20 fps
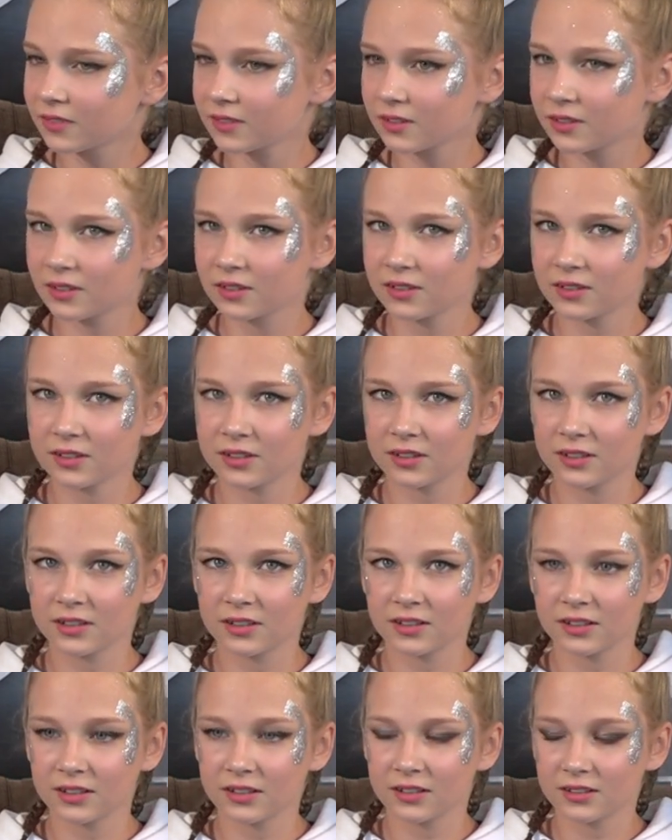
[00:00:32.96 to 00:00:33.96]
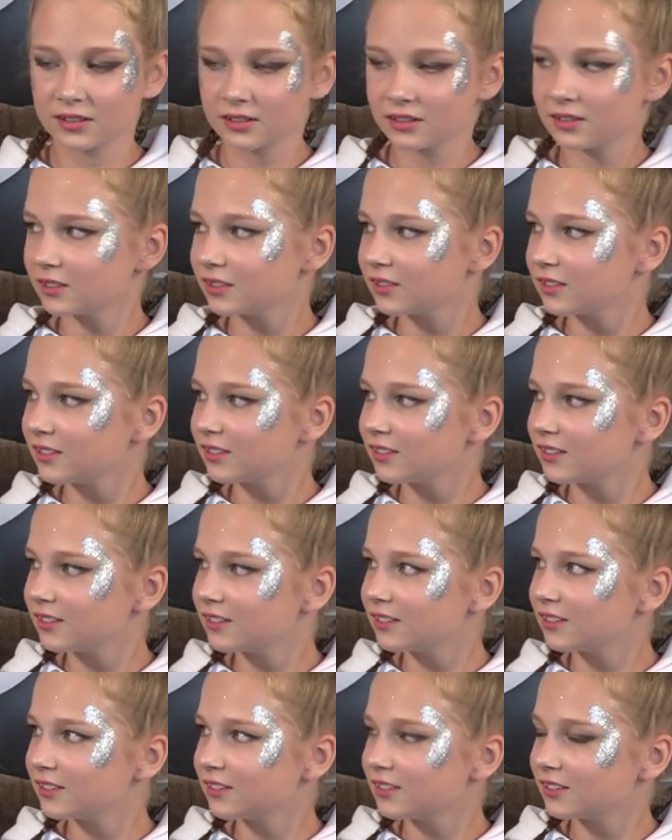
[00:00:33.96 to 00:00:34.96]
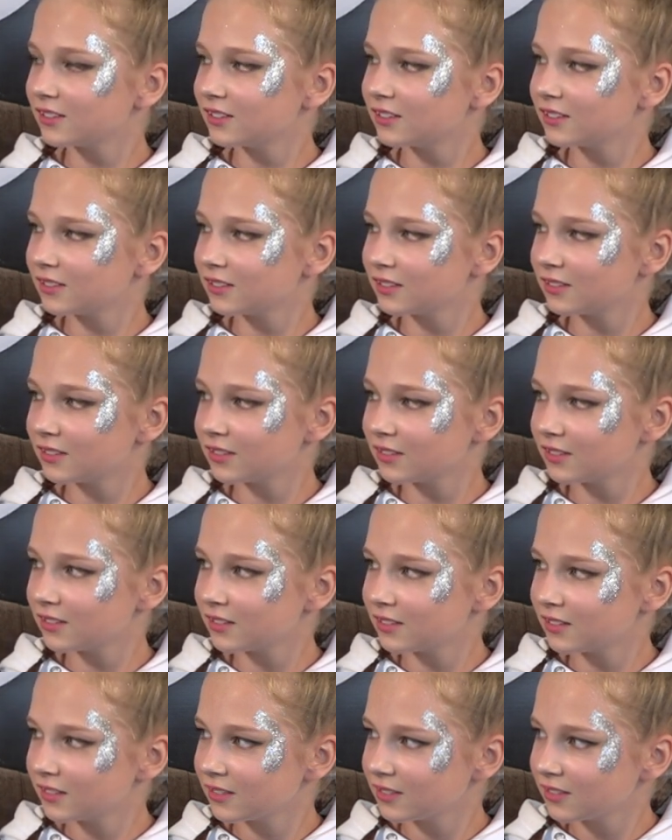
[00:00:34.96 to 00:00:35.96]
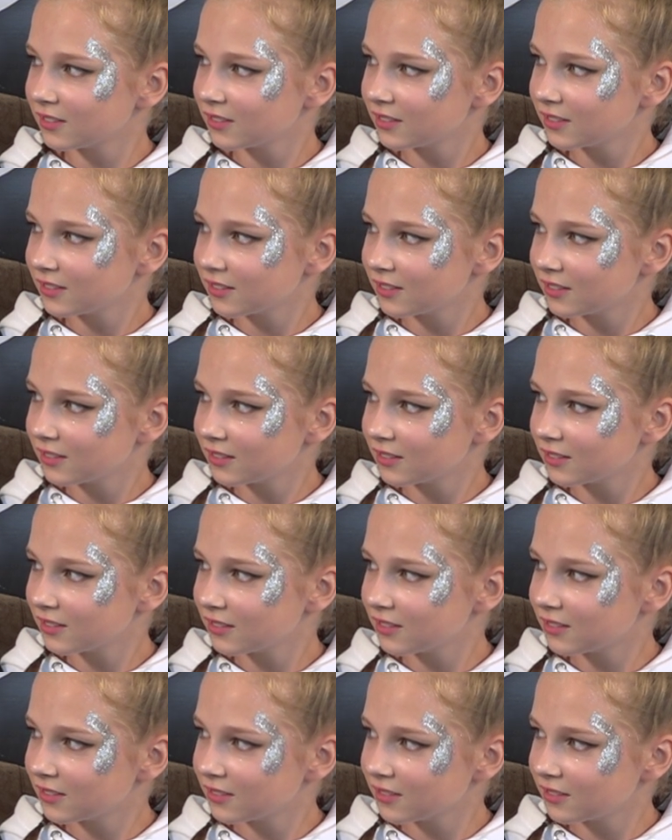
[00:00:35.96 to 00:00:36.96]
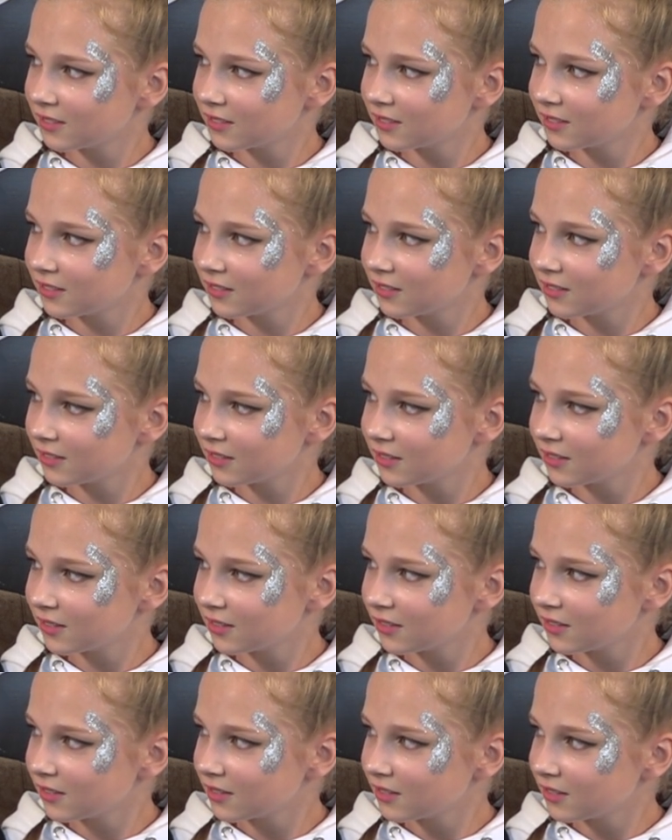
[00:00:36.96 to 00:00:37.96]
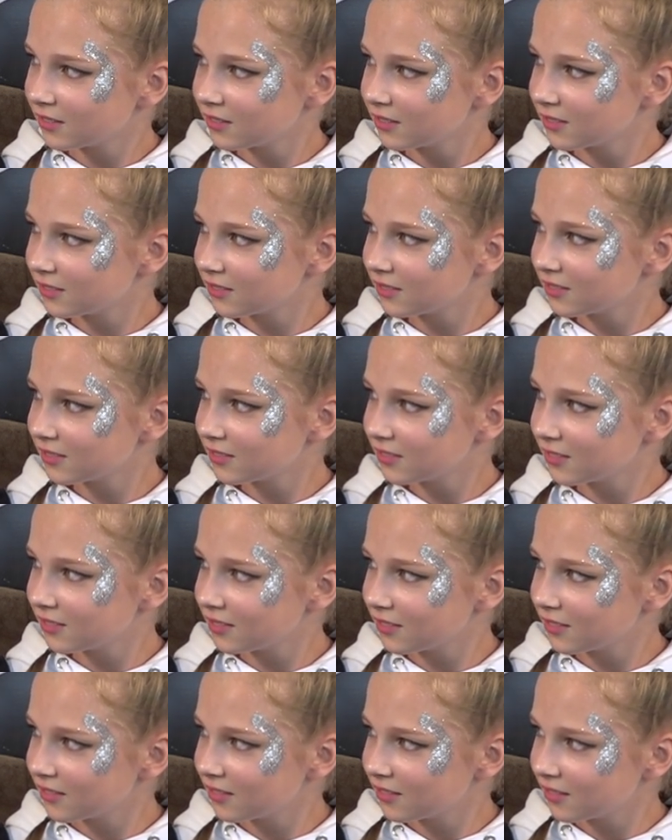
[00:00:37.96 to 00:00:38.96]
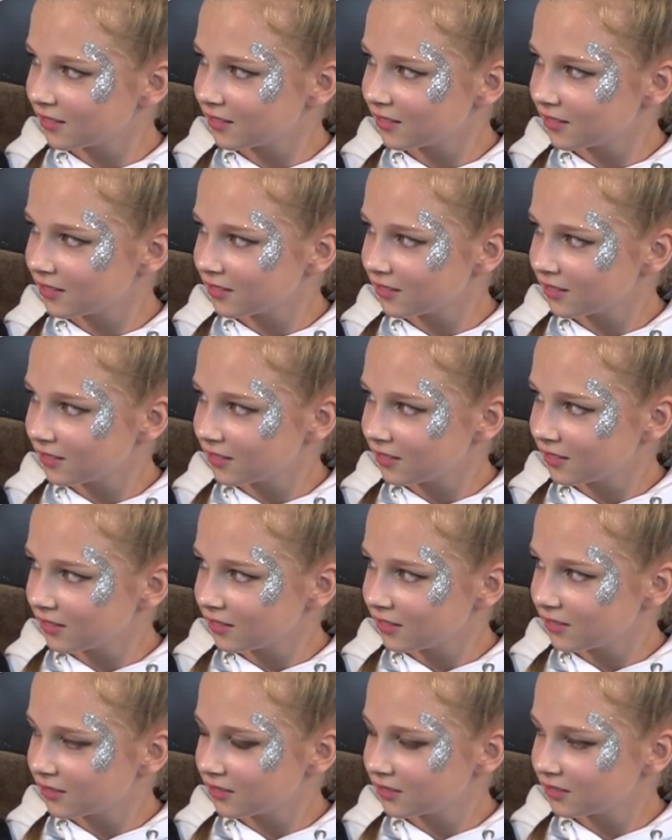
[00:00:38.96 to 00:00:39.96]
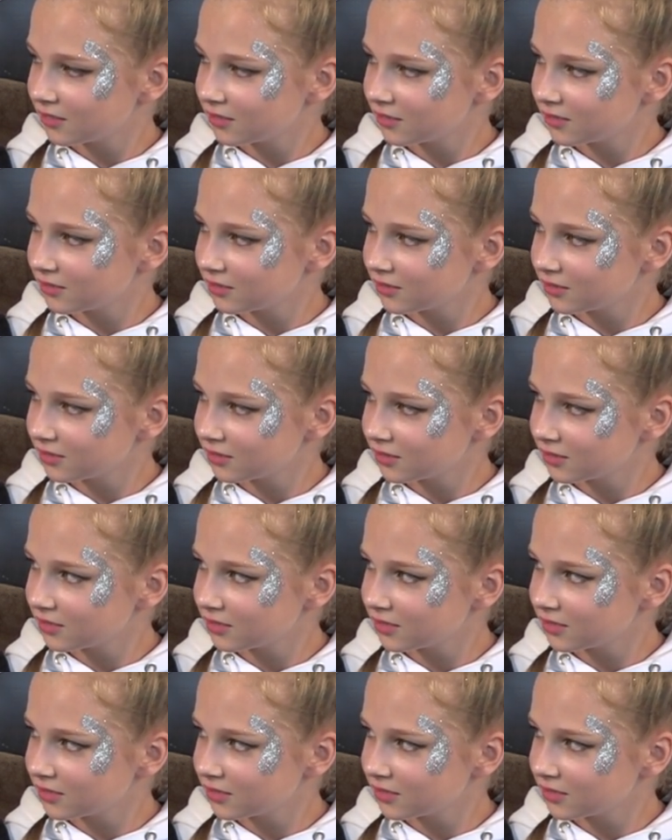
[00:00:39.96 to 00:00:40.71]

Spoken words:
(not speaking)